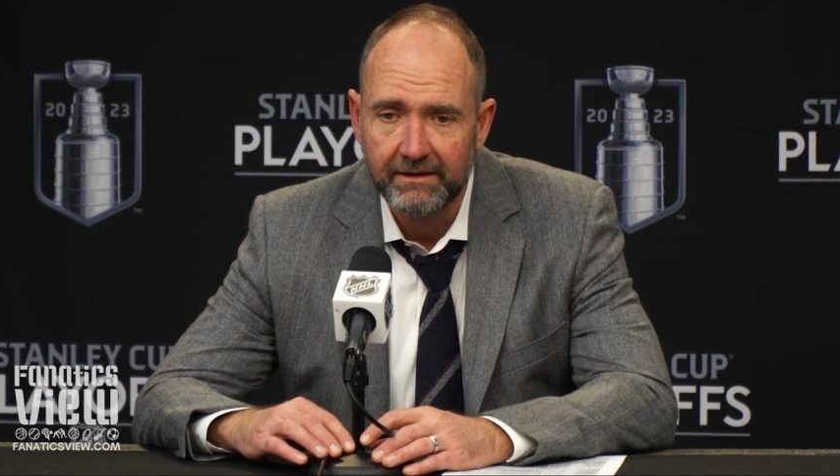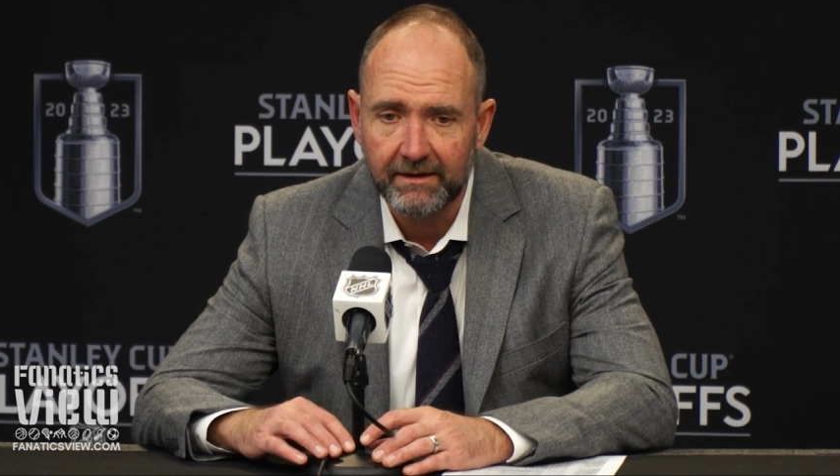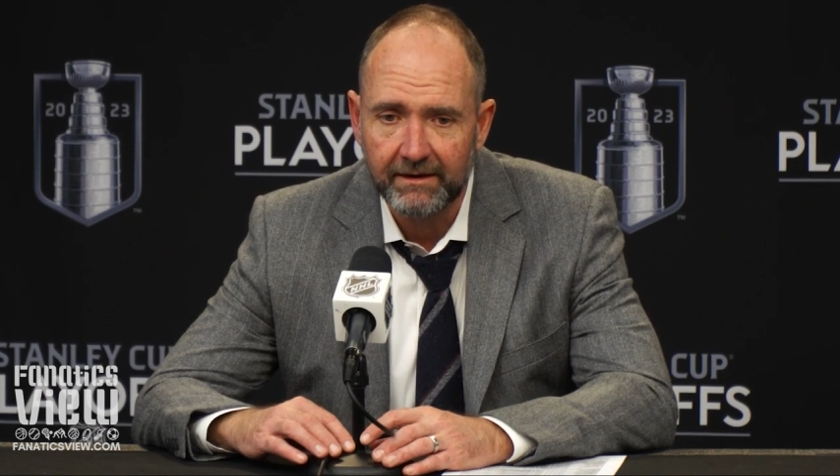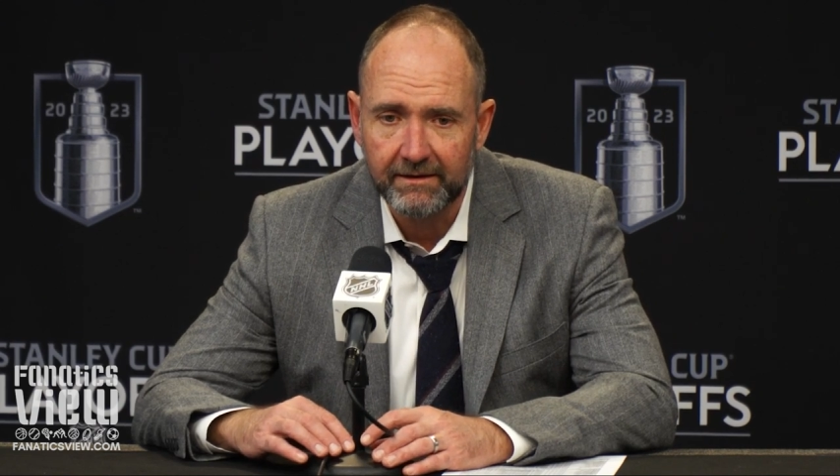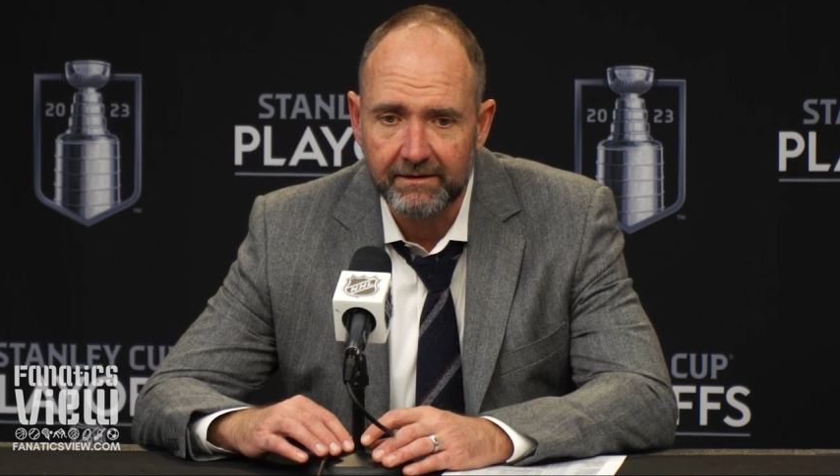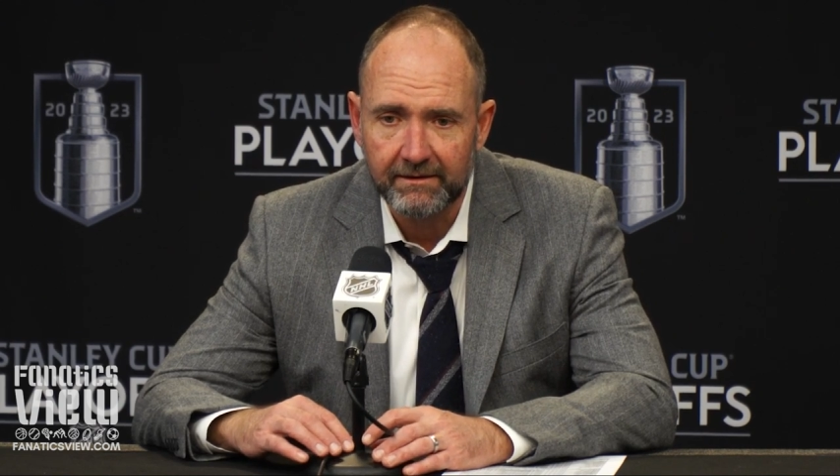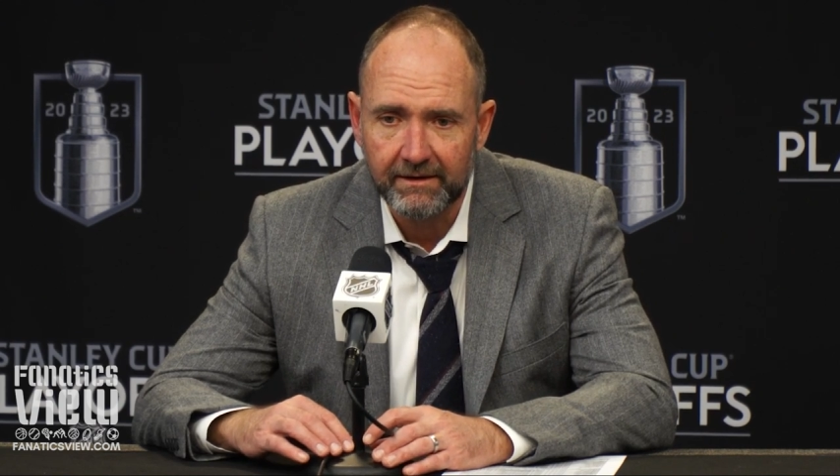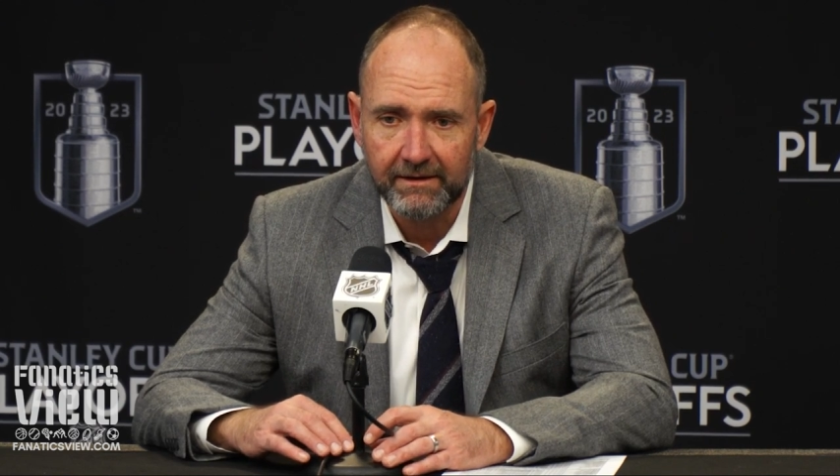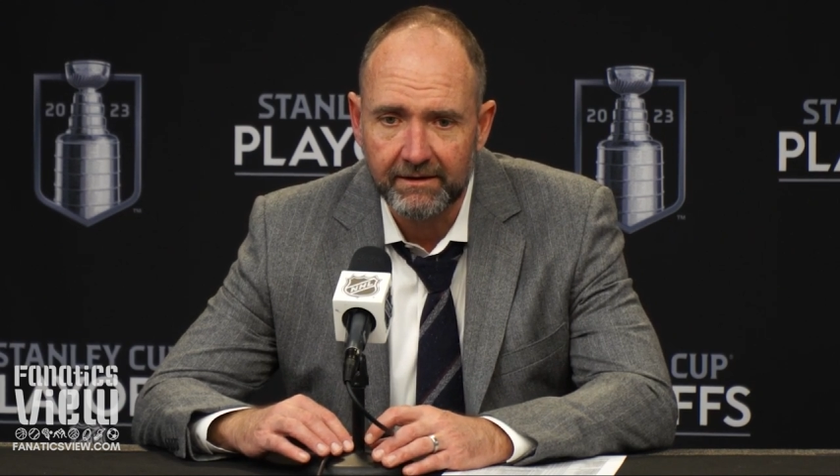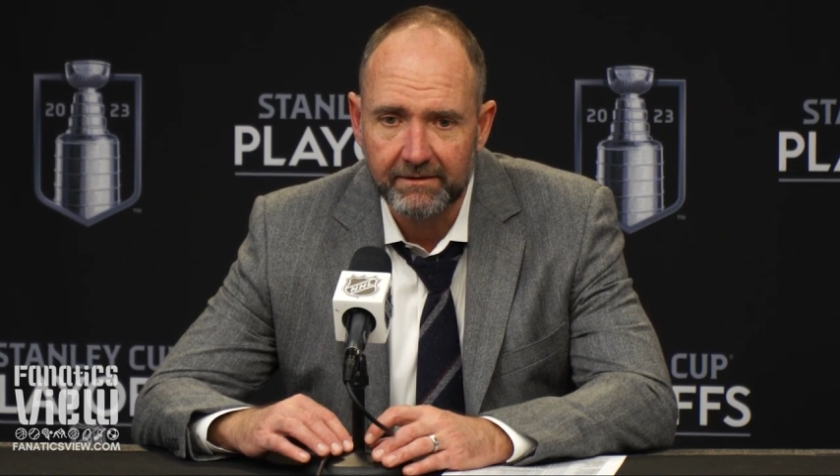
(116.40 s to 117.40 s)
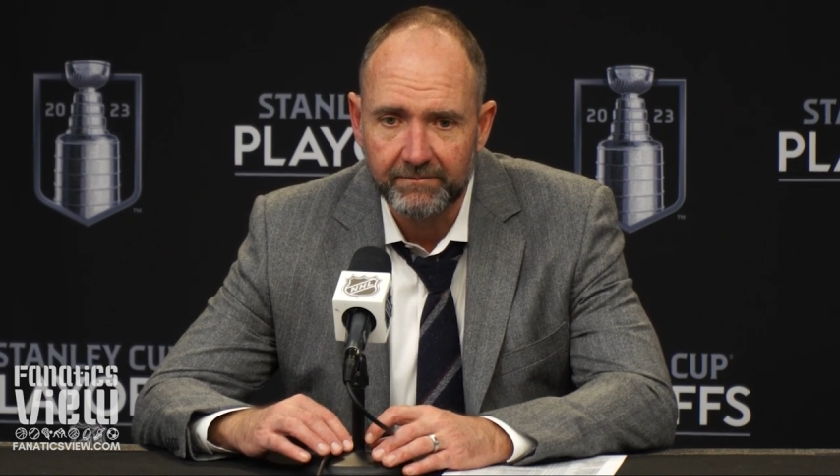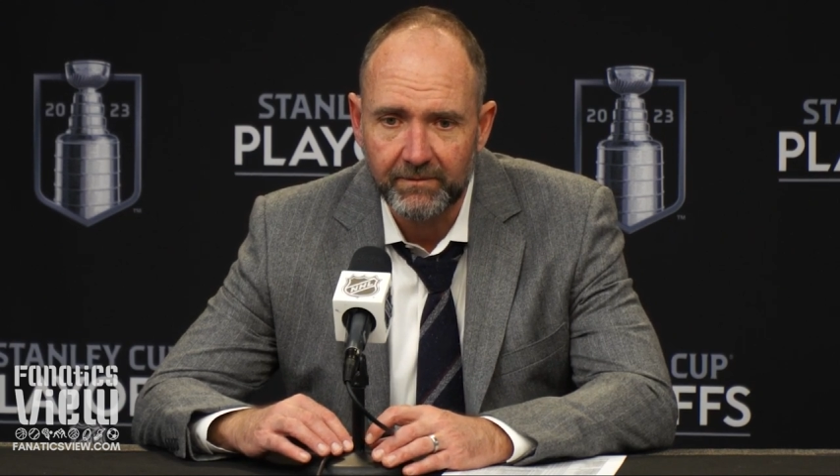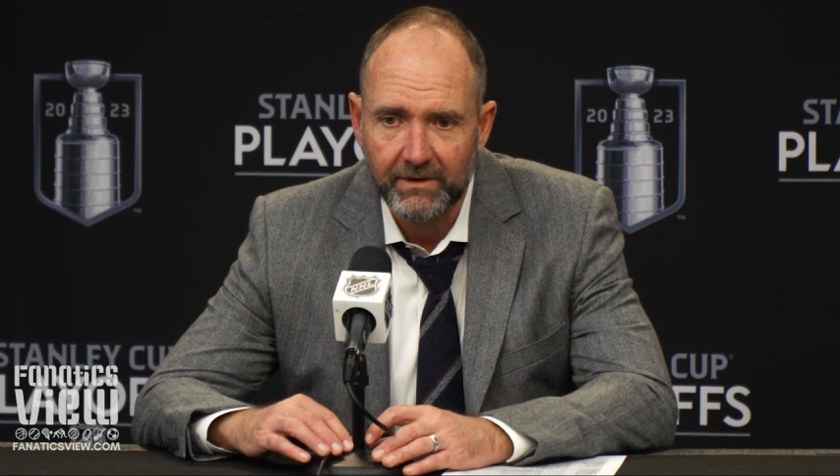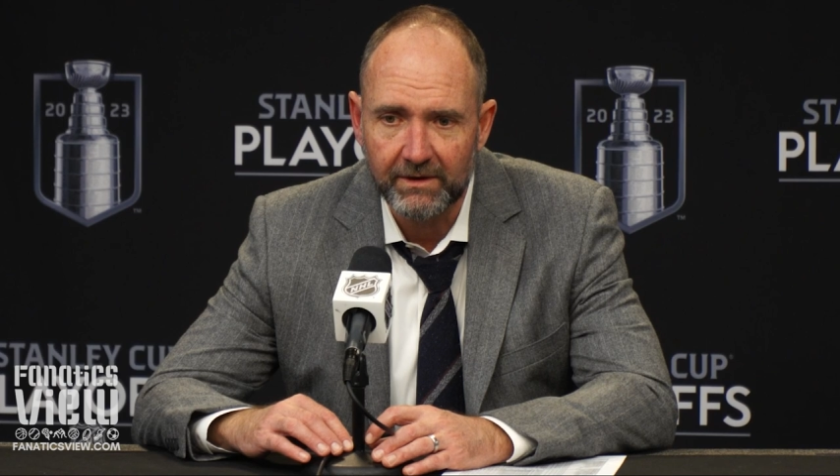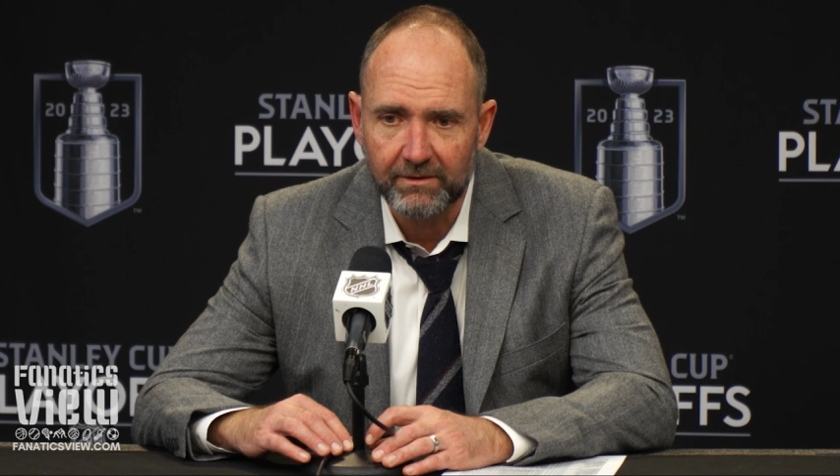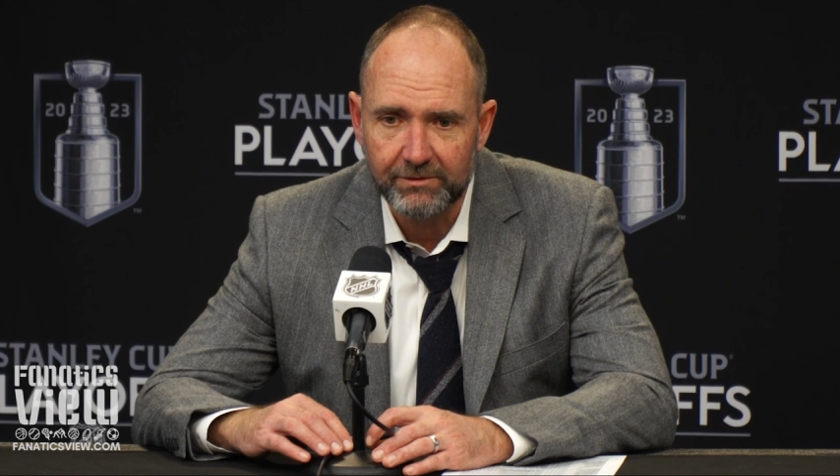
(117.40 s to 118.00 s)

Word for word: and uh, you know,